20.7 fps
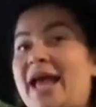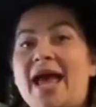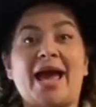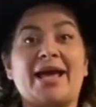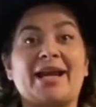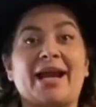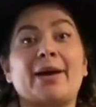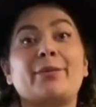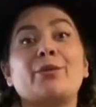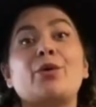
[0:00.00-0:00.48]
and
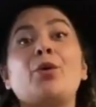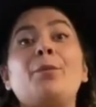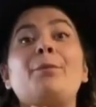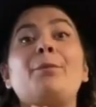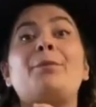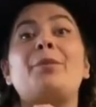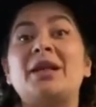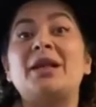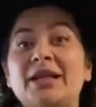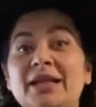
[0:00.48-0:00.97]
I'm
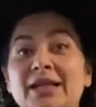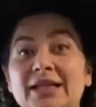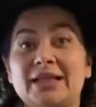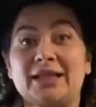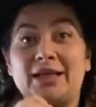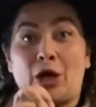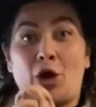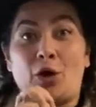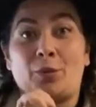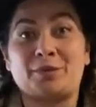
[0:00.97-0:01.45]
completely
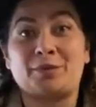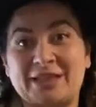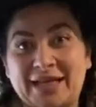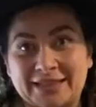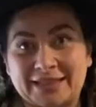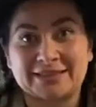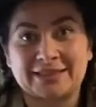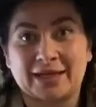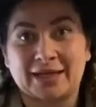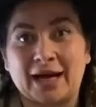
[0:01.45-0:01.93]

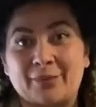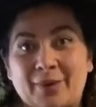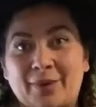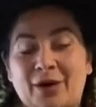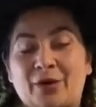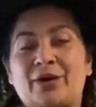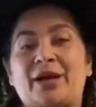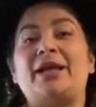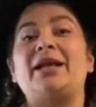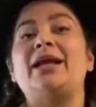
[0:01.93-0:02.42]
obsessed about
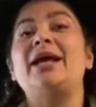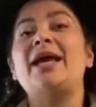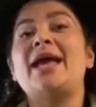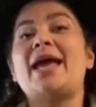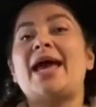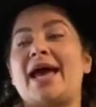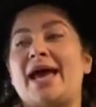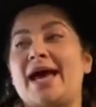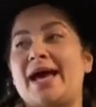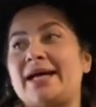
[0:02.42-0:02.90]
it
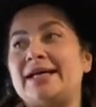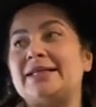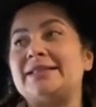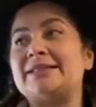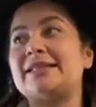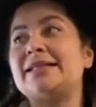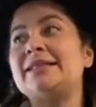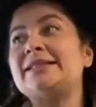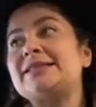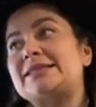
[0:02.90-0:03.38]
and
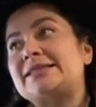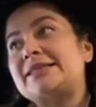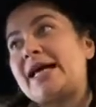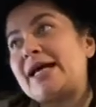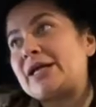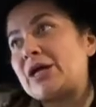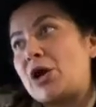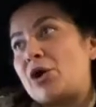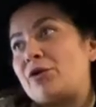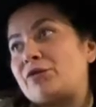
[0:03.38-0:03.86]

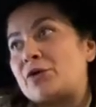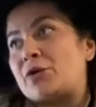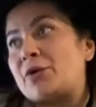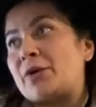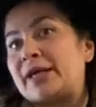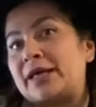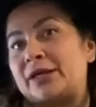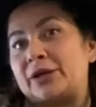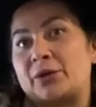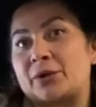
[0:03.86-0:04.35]
instead of
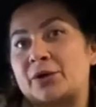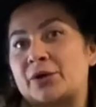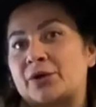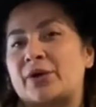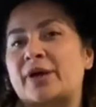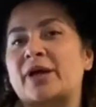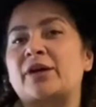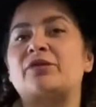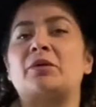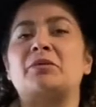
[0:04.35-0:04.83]
going and
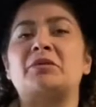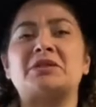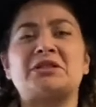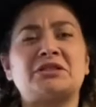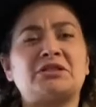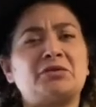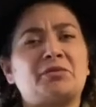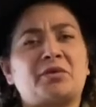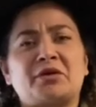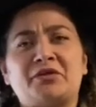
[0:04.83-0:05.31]
ordering from the
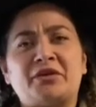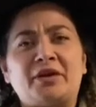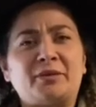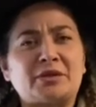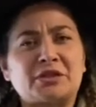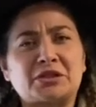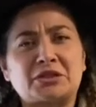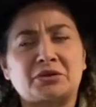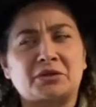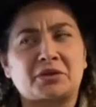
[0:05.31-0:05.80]
super famous
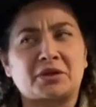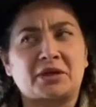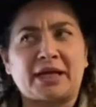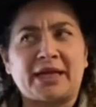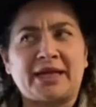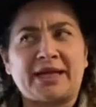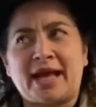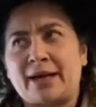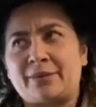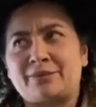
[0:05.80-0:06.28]
store in
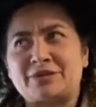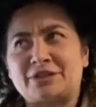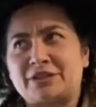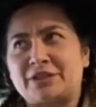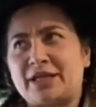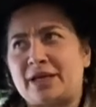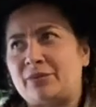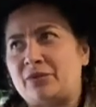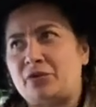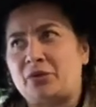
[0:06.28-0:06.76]

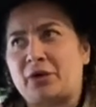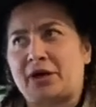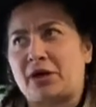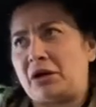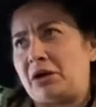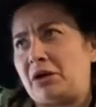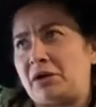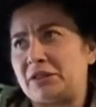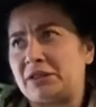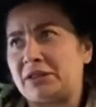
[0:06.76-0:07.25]
Amsterdam where
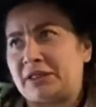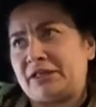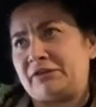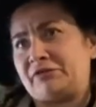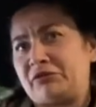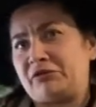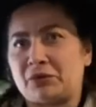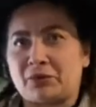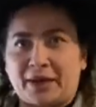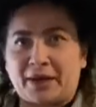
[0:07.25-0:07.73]
all the
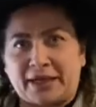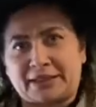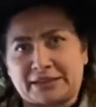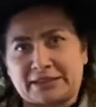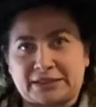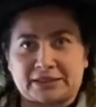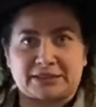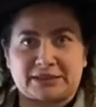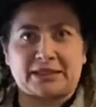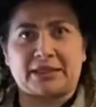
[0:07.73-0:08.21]

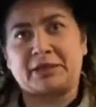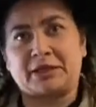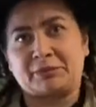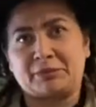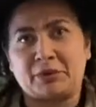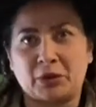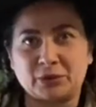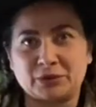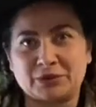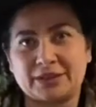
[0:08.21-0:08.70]
influencers are
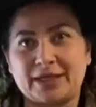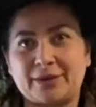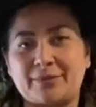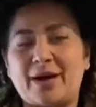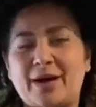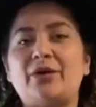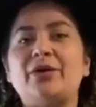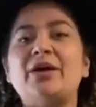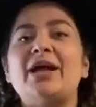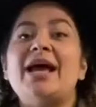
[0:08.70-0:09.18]
posting
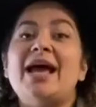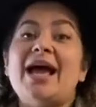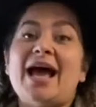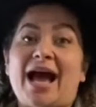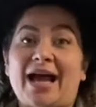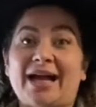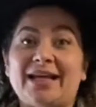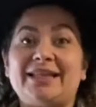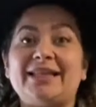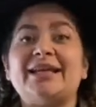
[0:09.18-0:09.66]
about
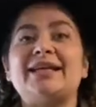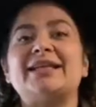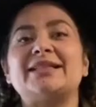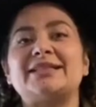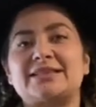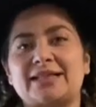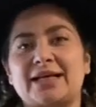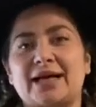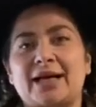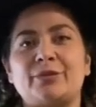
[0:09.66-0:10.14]
I think it's
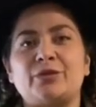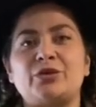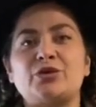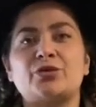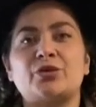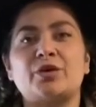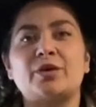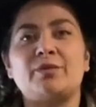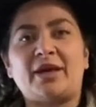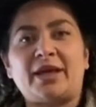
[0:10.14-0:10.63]
time to
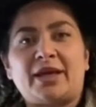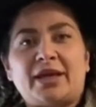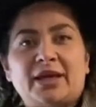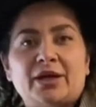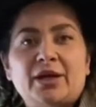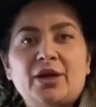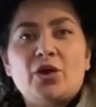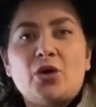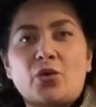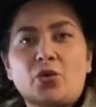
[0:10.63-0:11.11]
remake it
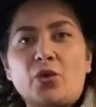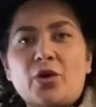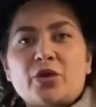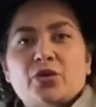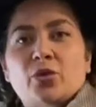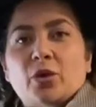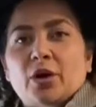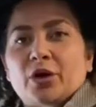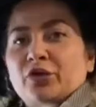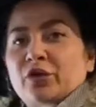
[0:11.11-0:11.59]
with
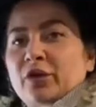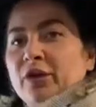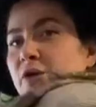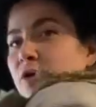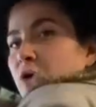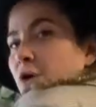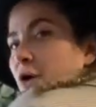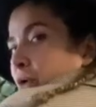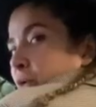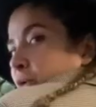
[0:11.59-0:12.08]
one of our
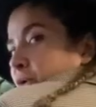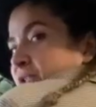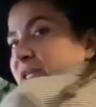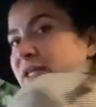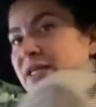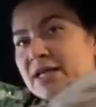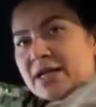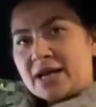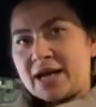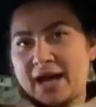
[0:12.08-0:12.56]
own
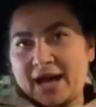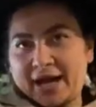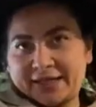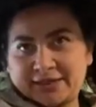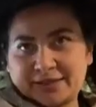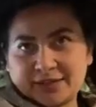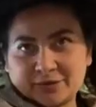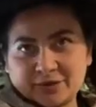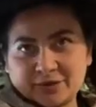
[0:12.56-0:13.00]
items.